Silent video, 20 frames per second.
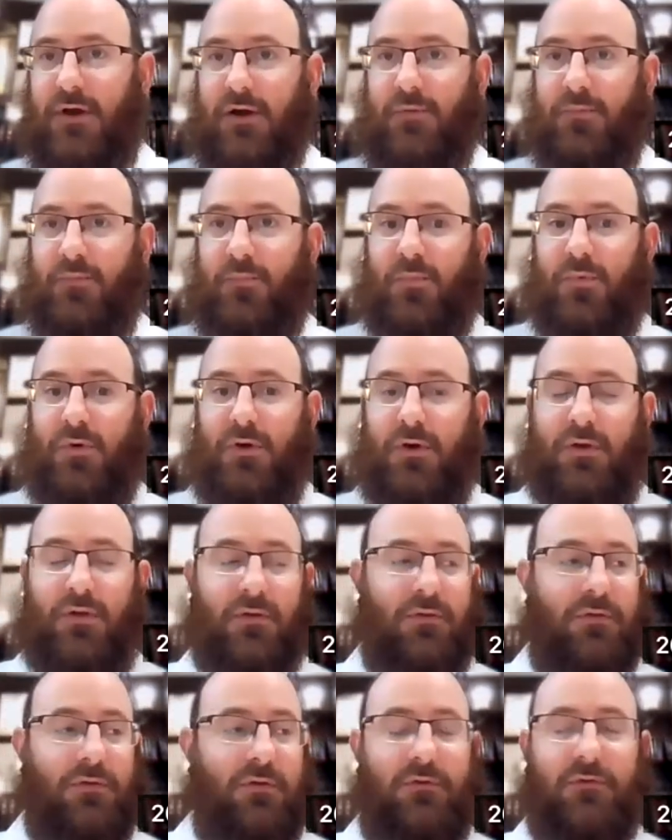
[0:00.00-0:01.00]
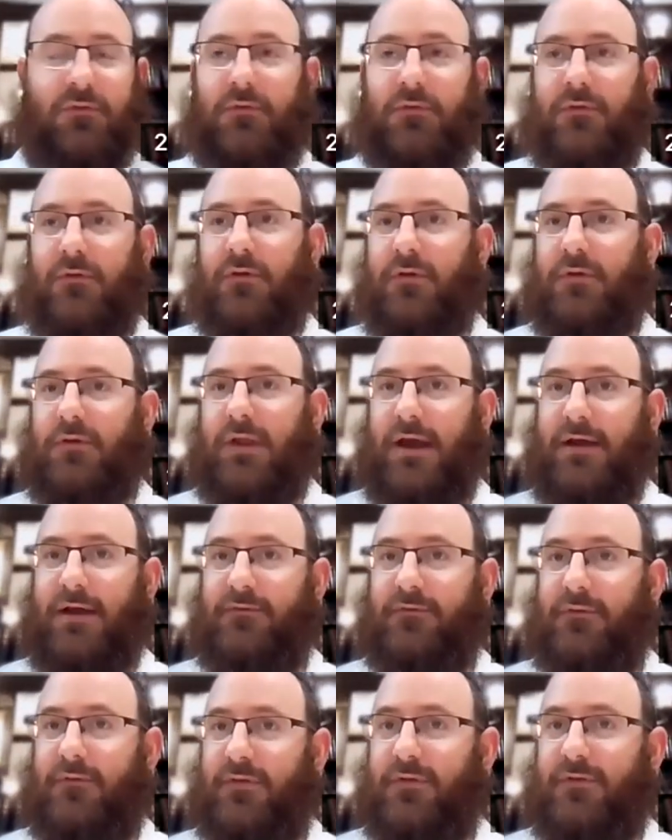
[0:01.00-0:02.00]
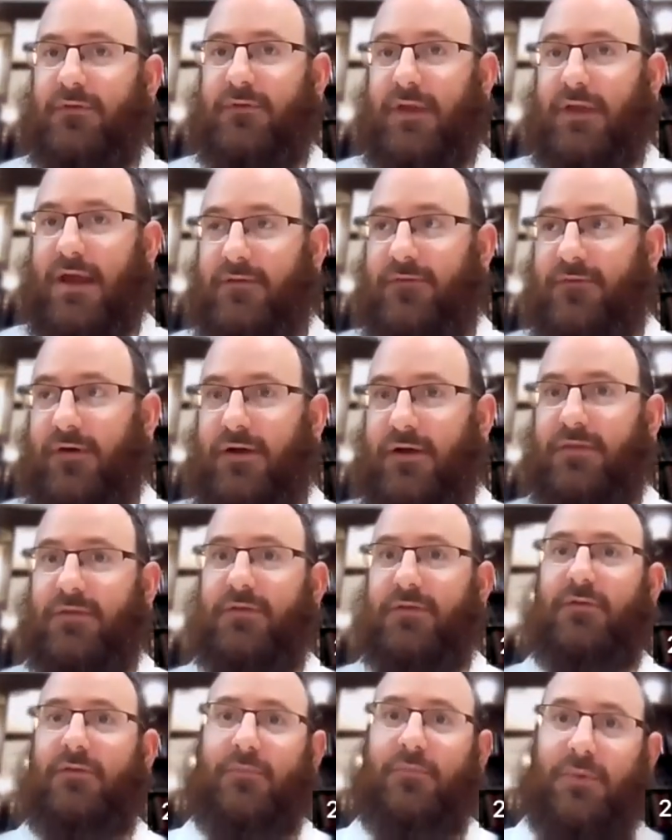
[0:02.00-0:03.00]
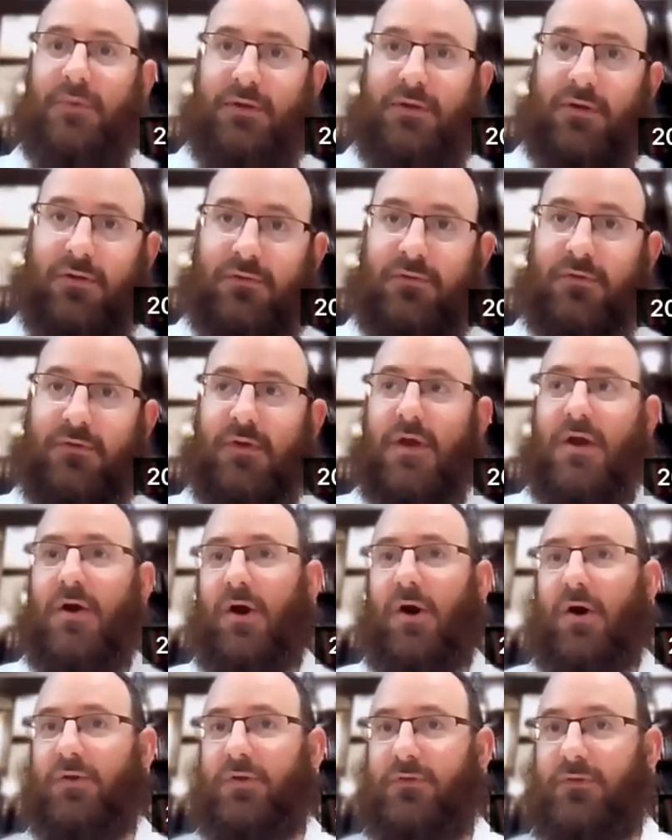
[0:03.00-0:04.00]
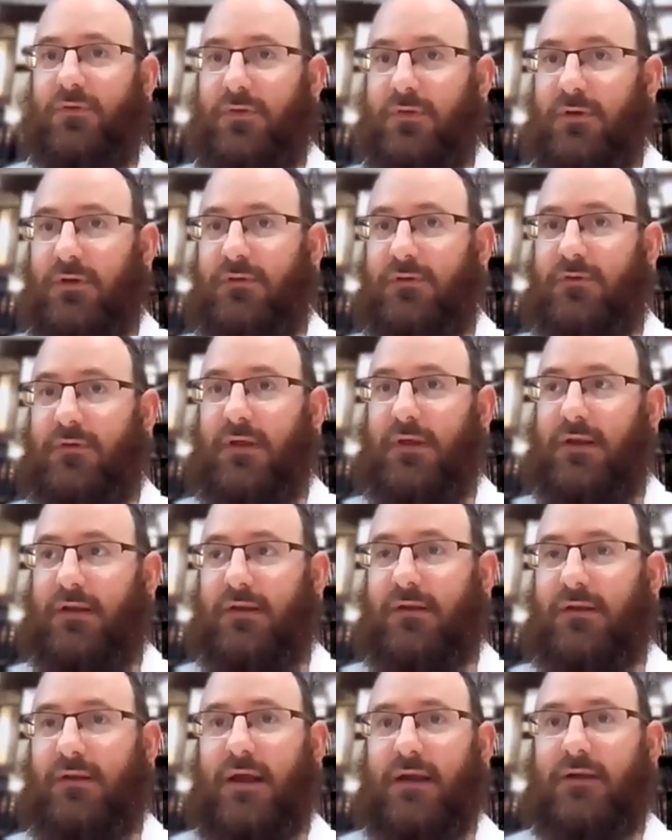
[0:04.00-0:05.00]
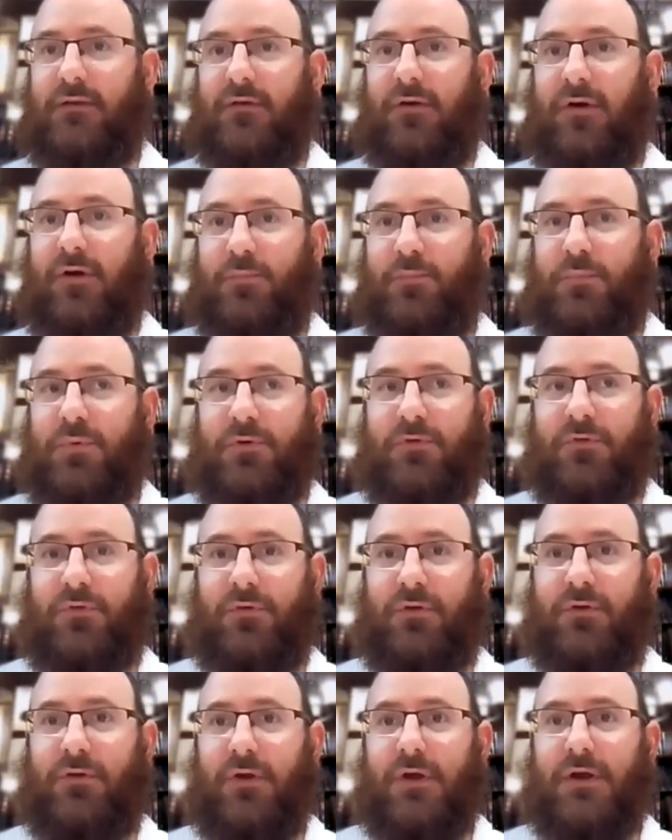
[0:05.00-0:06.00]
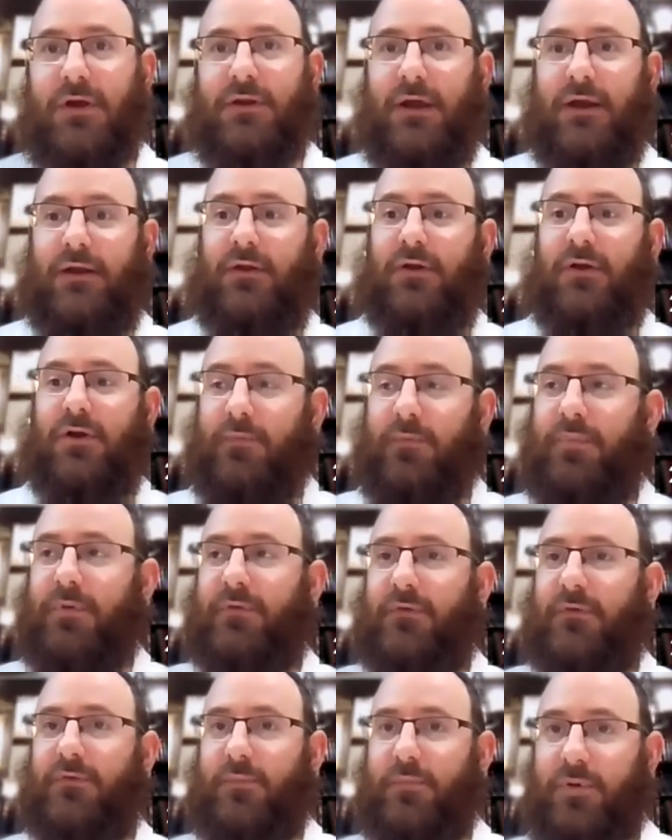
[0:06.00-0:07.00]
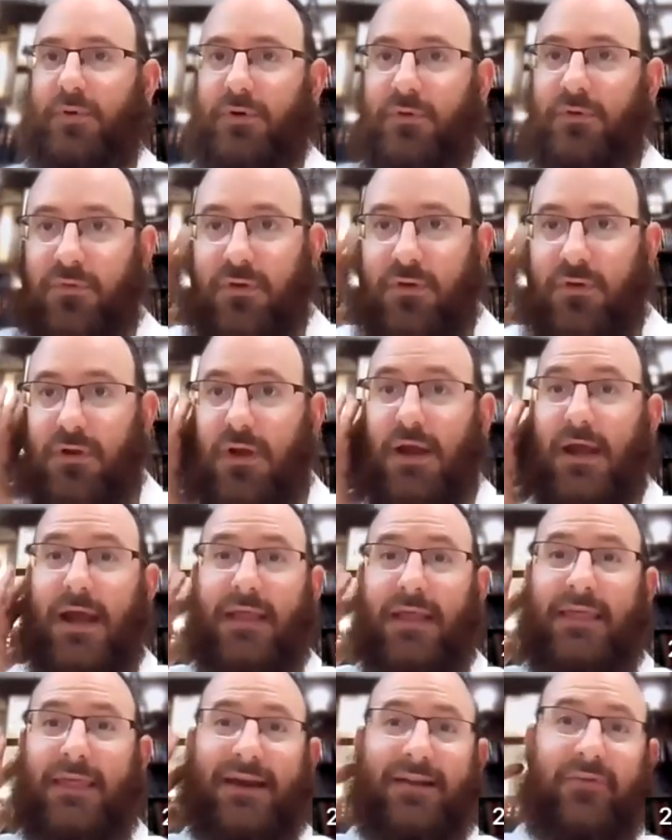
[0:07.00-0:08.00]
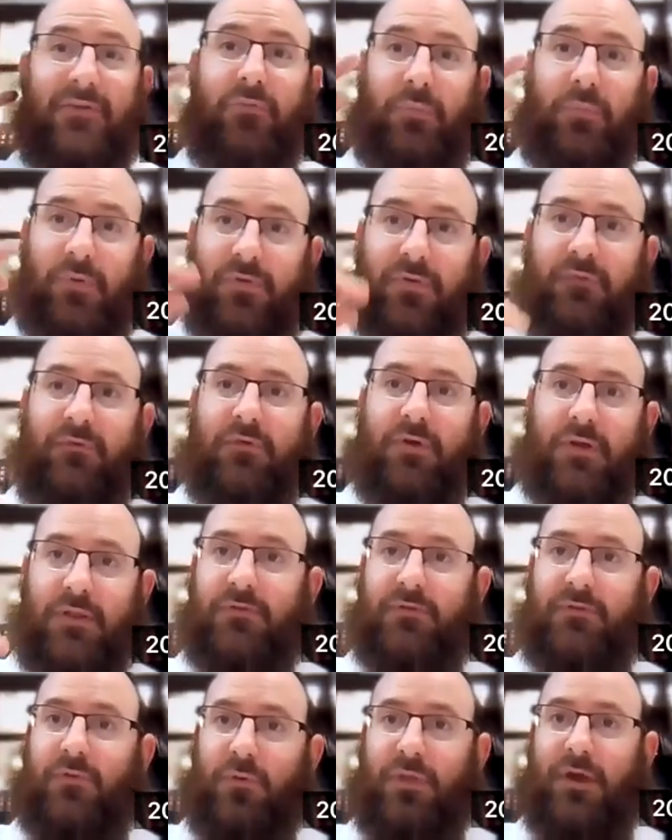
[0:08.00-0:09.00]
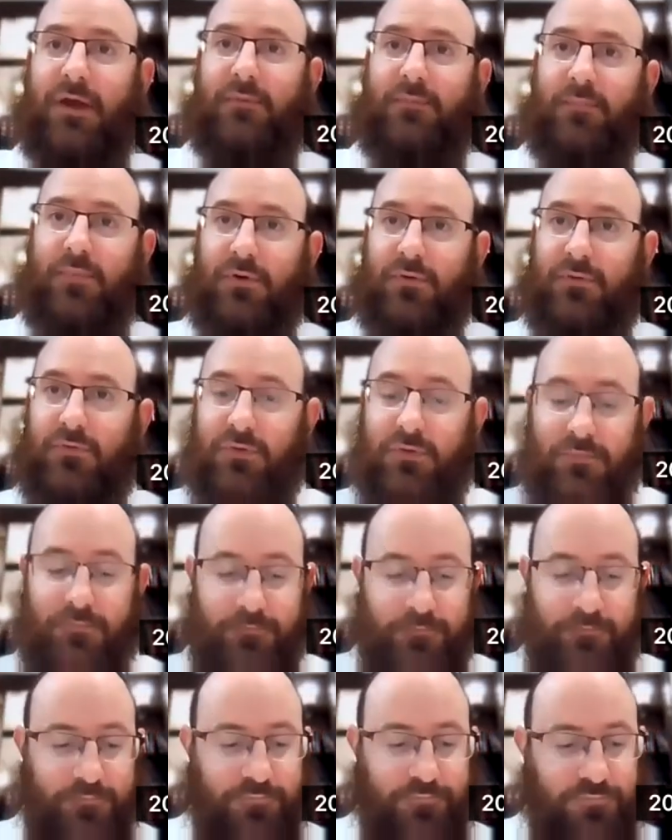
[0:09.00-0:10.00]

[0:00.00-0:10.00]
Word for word: um, uh, these tev, this teva, these midas, all these things that that a person that encompasses a person that is specifically for that person.